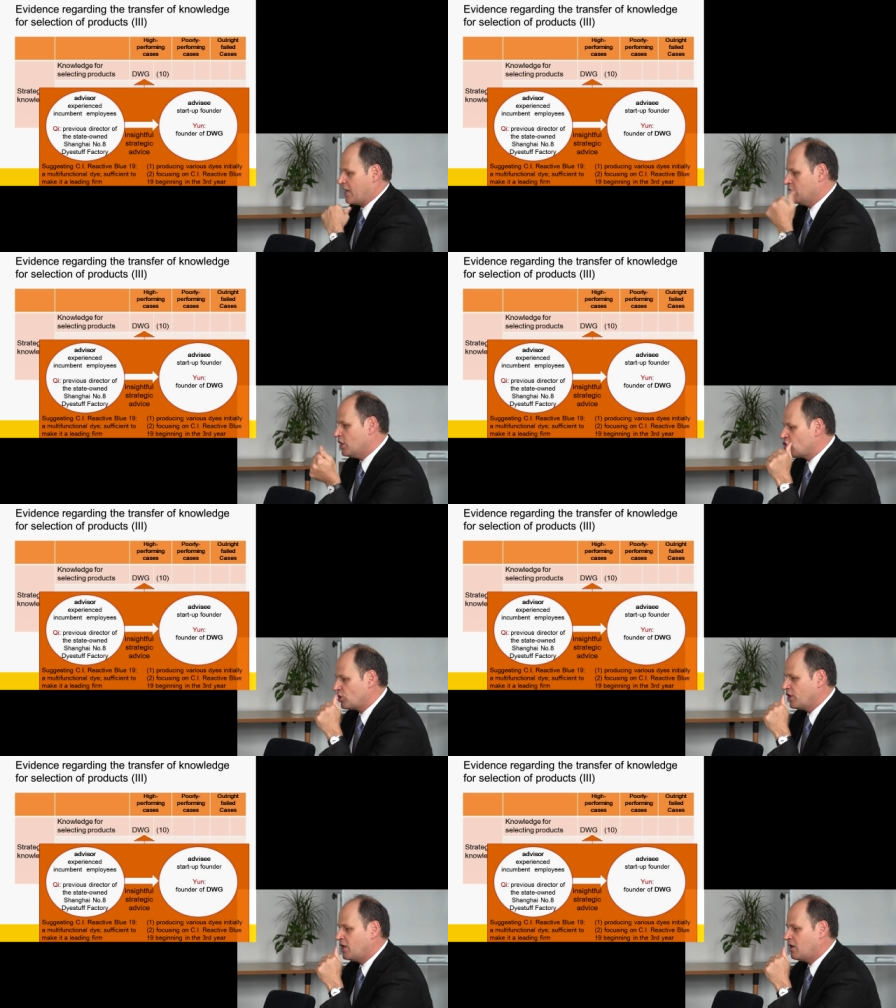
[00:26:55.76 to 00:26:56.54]

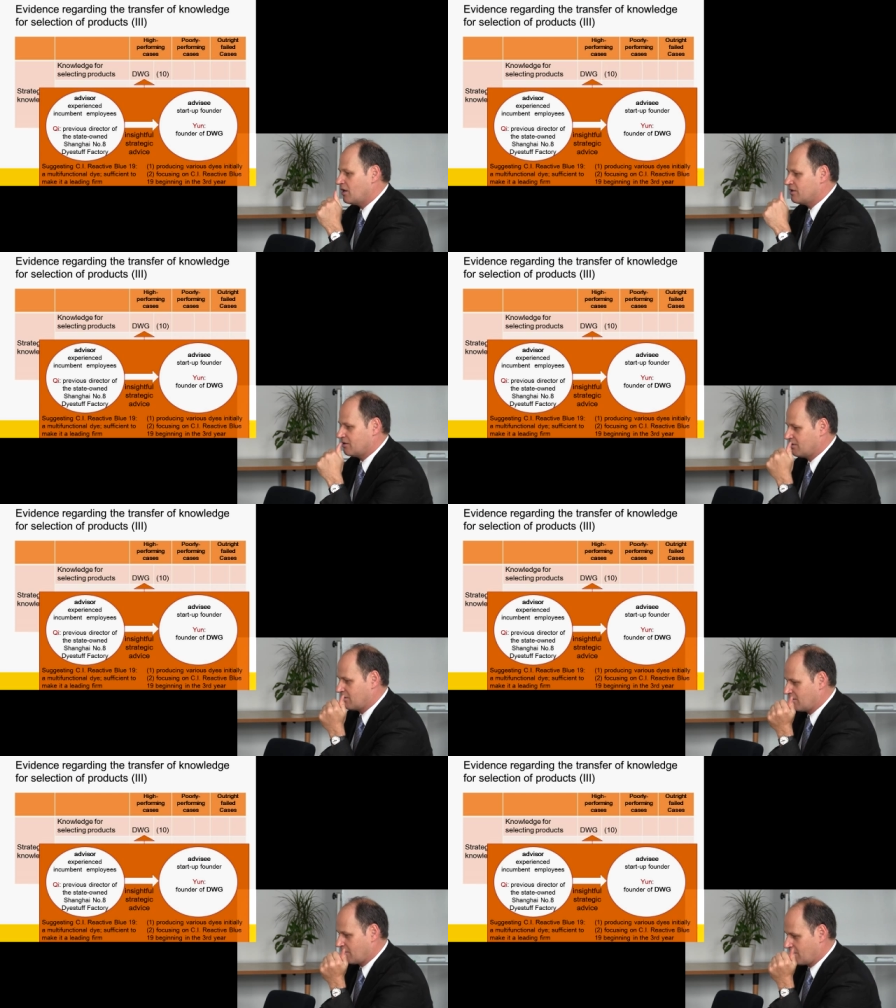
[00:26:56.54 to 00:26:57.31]
Initially,
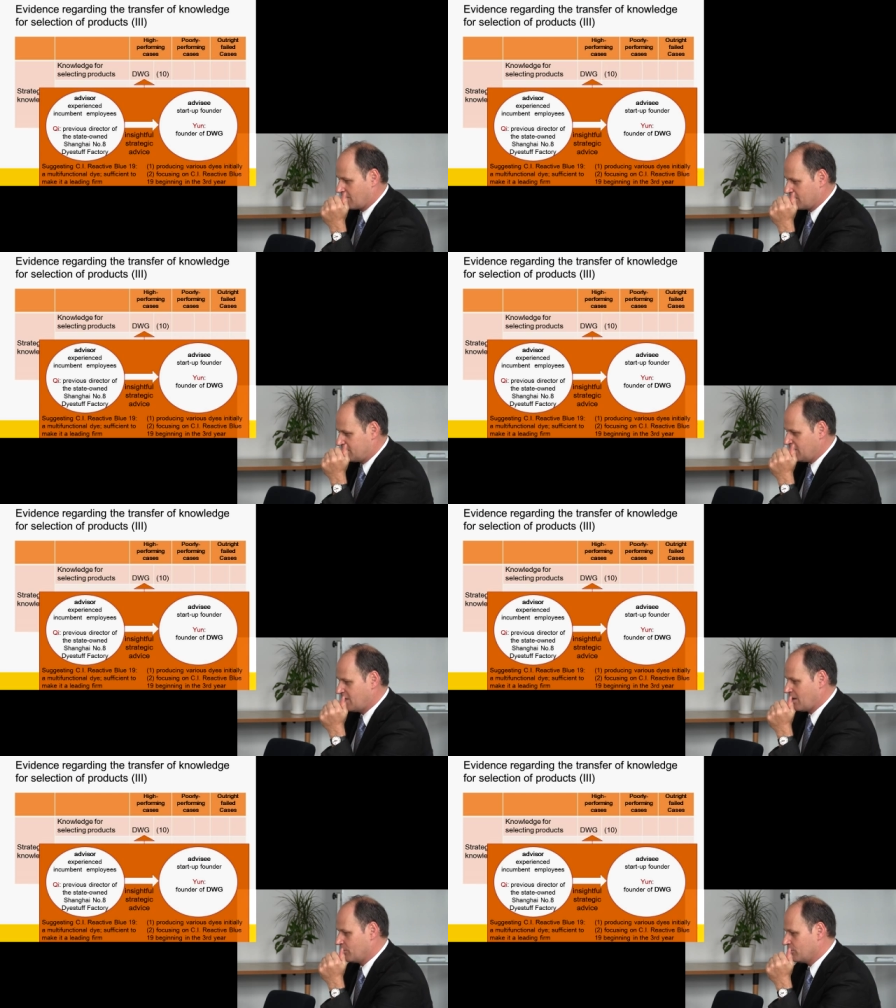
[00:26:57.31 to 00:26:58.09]

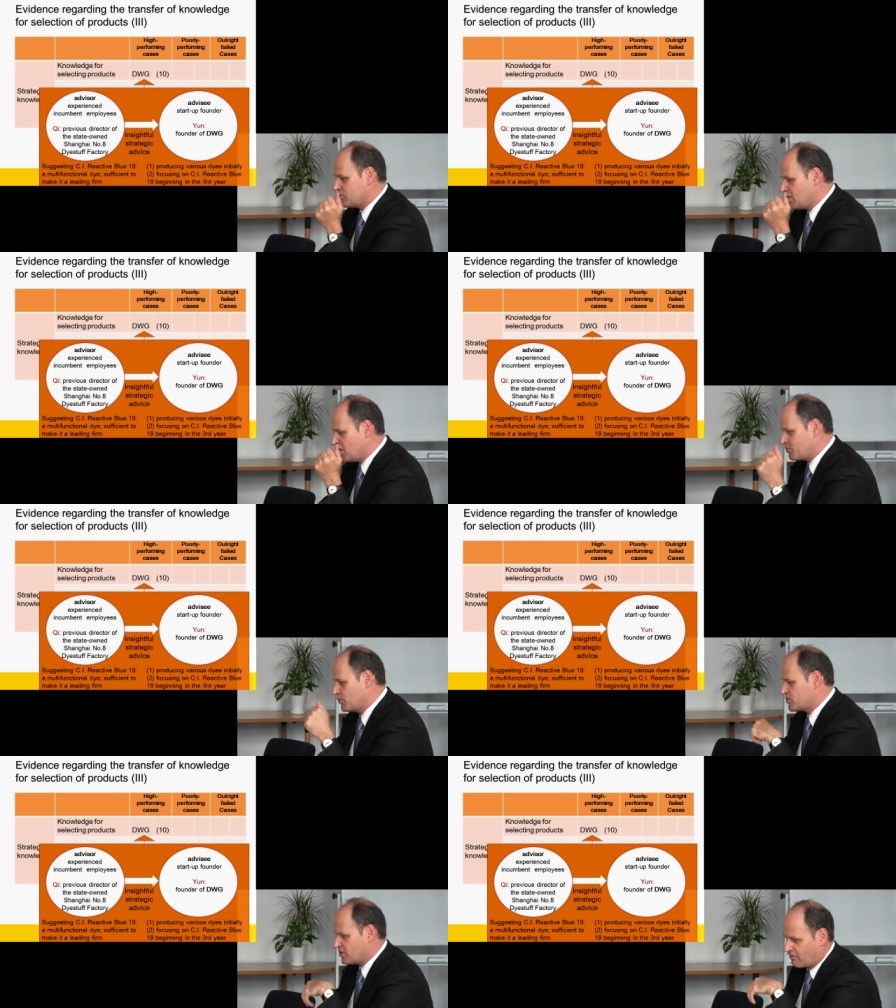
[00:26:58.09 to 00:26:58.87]
D.W.G. is
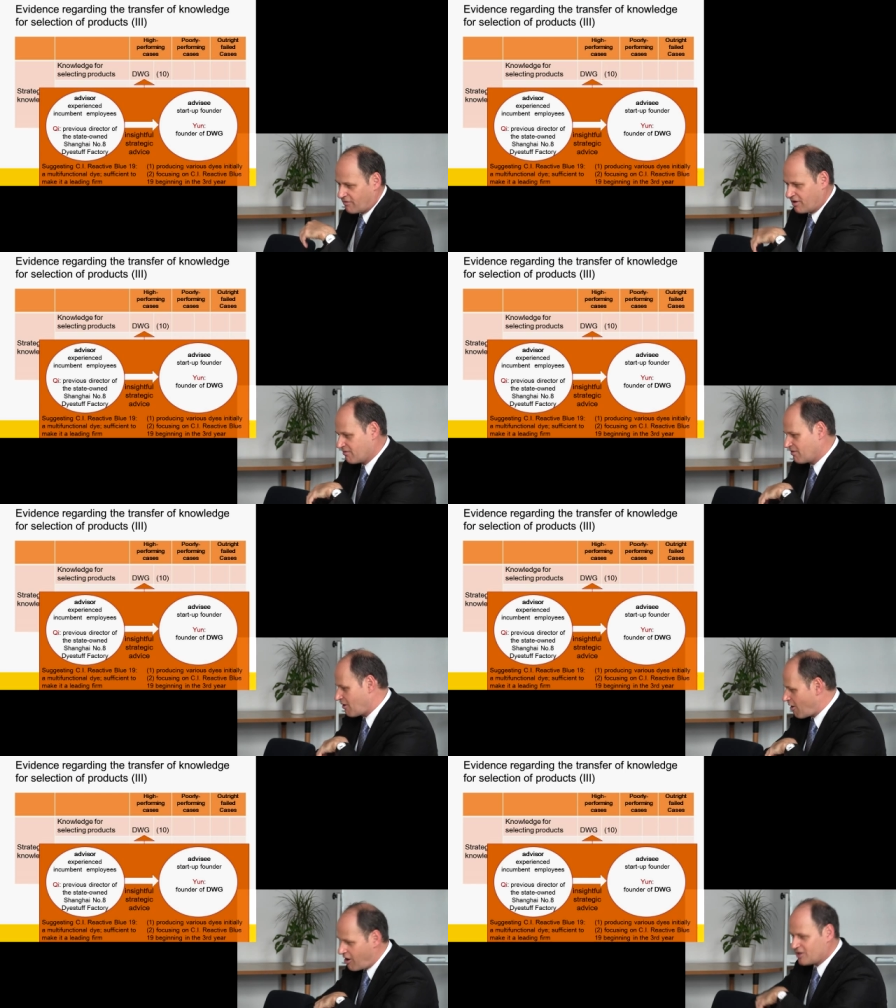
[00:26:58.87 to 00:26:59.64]
producing
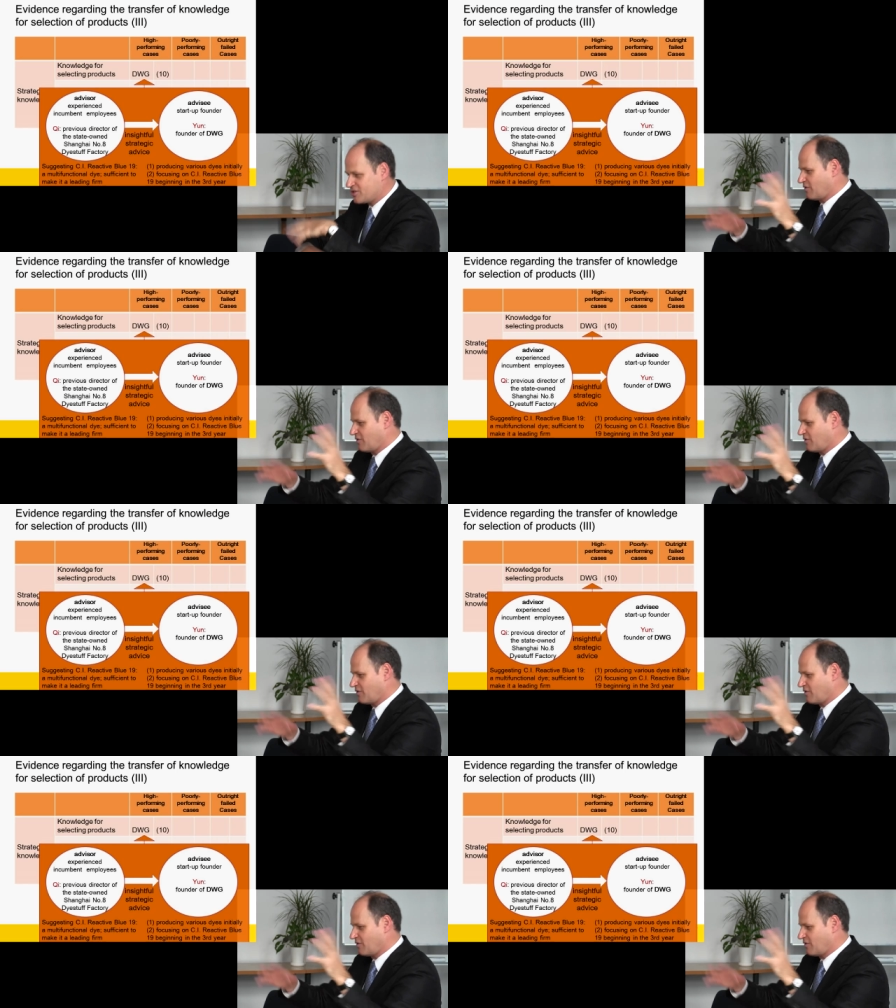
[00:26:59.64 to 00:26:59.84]
all